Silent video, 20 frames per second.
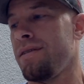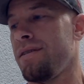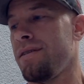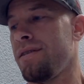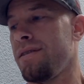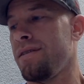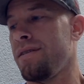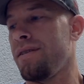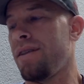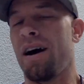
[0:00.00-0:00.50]

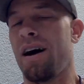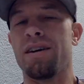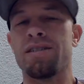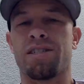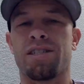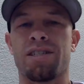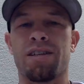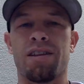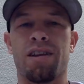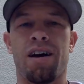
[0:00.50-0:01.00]

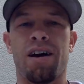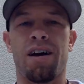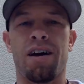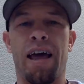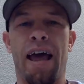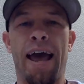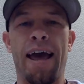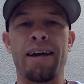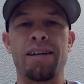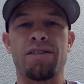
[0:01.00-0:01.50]
nonchalant
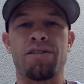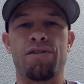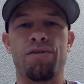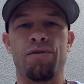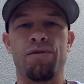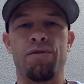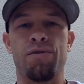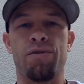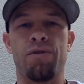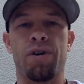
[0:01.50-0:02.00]

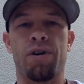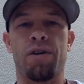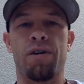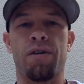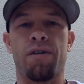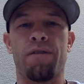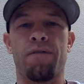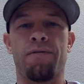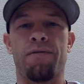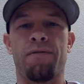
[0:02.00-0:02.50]
attitude
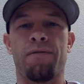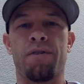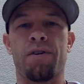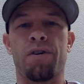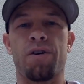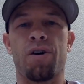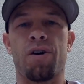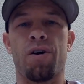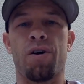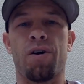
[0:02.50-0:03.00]
of,
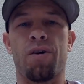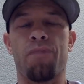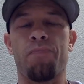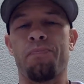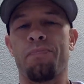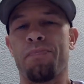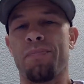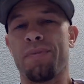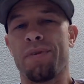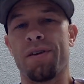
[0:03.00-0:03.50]

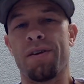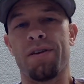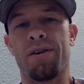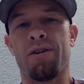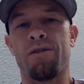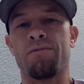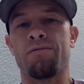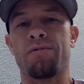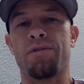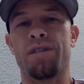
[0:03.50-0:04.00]
you
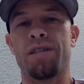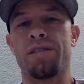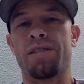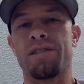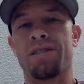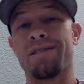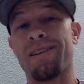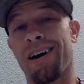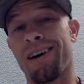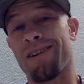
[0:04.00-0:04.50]
know,
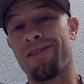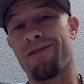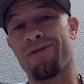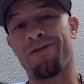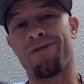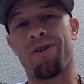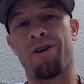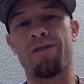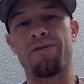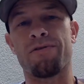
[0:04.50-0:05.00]
Jesus died on a
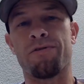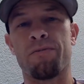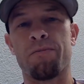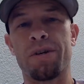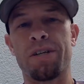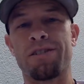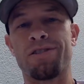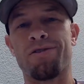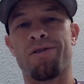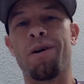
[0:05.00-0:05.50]
cross for
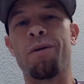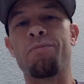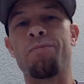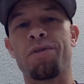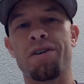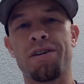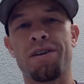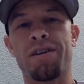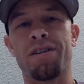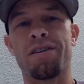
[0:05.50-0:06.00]
me, so I'm
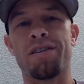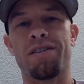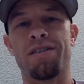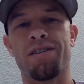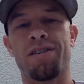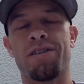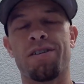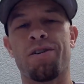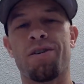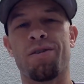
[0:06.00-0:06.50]
good.
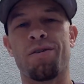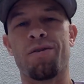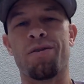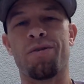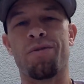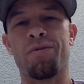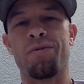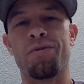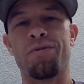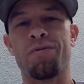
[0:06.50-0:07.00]
You
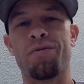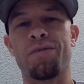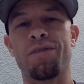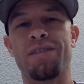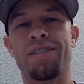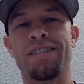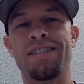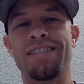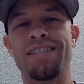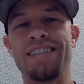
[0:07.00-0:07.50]
know,
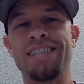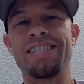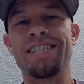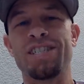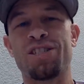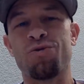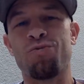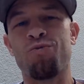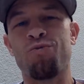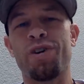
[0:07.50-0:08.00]

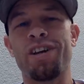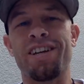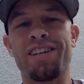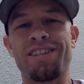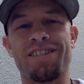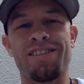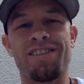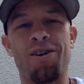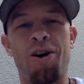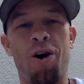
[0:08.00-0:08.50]
Jesus
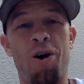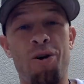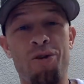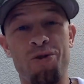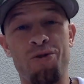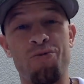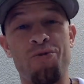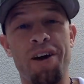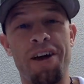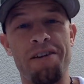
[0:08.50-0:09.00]
went all
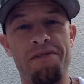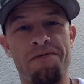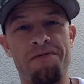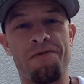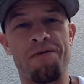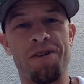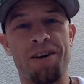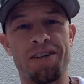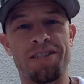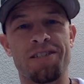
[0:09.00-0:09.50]
the way
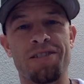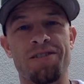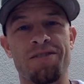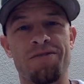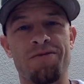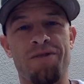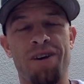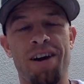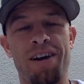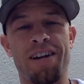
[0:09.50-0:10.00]
for us,
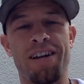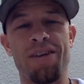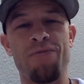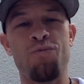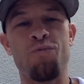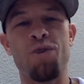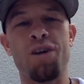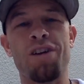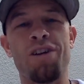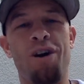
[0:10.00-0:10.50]
right? He
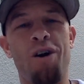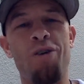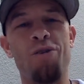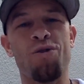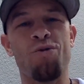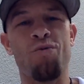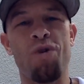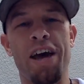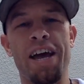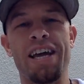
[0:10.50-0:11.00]
went all
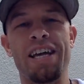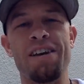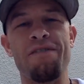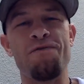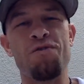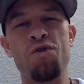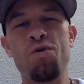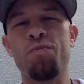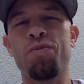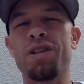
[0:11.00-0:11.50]
the way. And
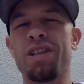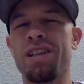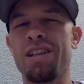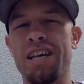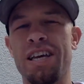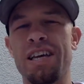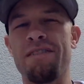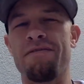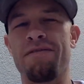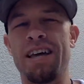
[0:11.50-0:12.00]
if you
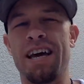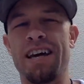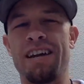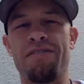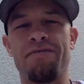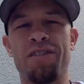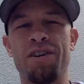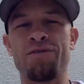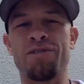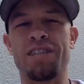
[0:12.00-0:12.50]
believe that,
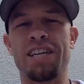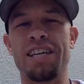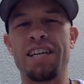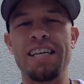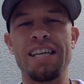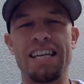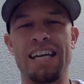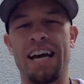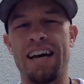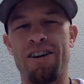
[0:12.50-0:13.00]
if there's
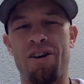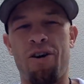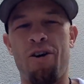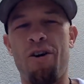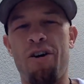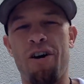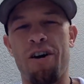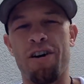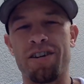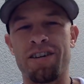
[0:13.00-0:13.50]
any kind of
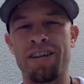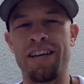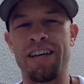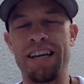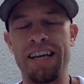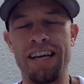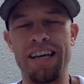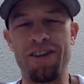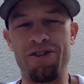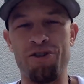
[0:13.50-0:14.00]
heart
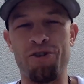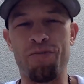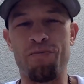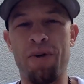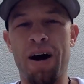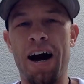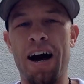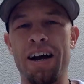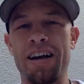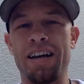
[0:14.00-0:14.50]
in your
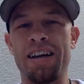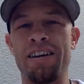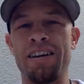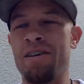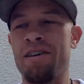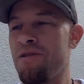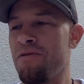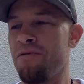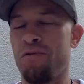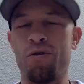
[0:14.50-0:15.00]
body
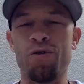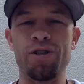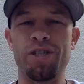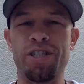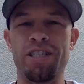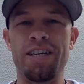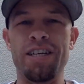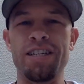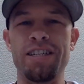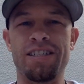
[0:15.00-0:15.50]
for
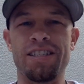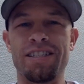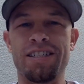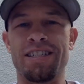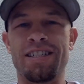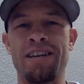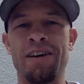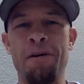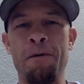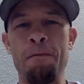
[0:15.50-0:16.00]

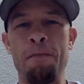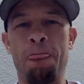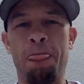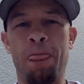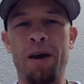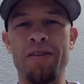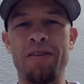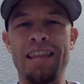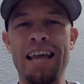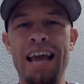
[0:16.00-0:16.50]
Jesus,
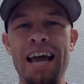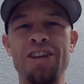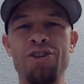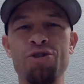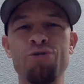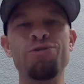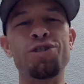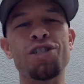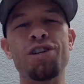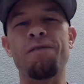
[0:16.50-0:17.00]
that
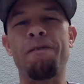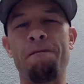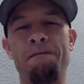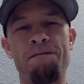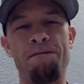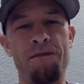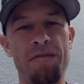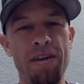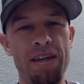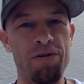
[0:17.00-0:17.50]
you should
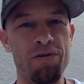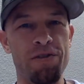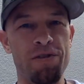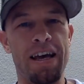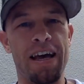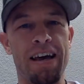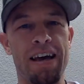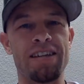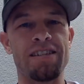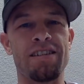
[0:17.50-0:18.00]
feel
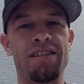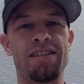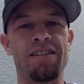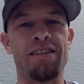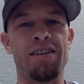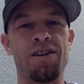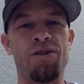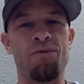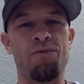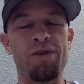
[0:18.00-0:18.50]
that
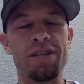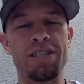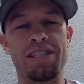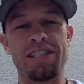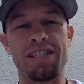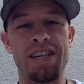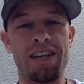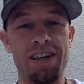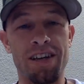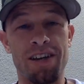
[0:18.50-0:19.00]
when
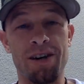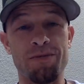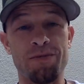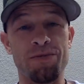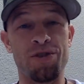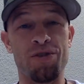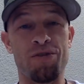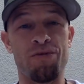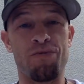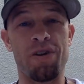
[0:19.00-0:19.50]
sin
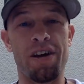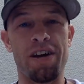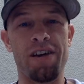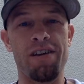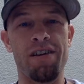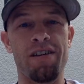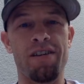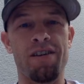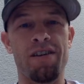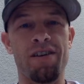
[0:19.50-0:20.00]
comes your
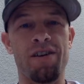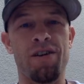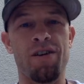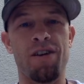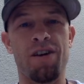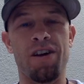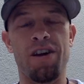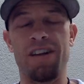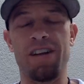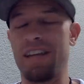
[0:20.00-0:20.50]
way.
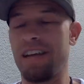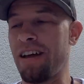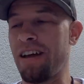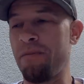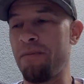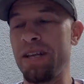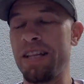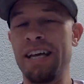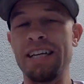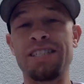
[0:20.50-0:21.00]
I
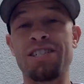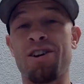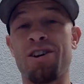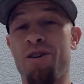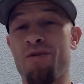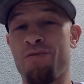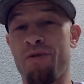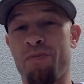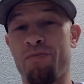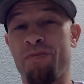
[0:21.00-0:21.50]
mean, that's
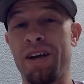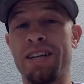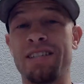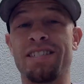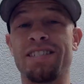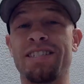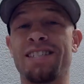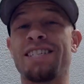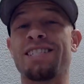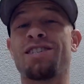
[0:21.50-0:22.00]
called
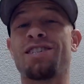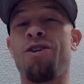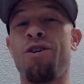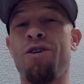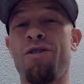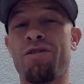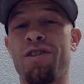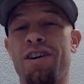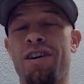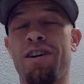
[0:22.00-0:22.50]
repentance. That's
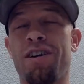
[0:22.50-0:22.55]
called,